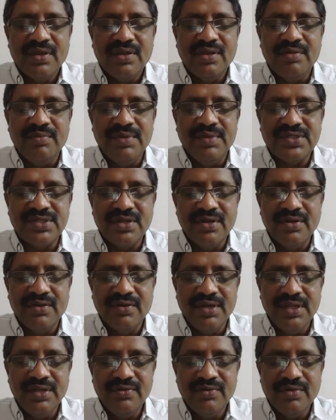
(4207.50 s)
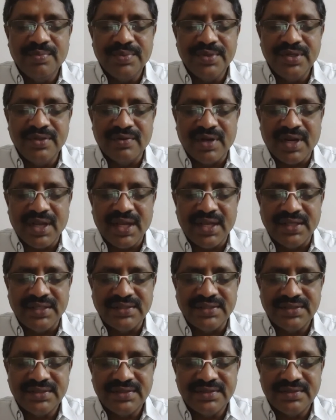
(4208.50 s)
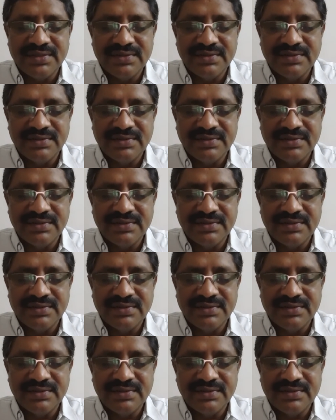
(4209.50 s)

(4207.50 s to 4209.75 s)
You may slowly open your eyes,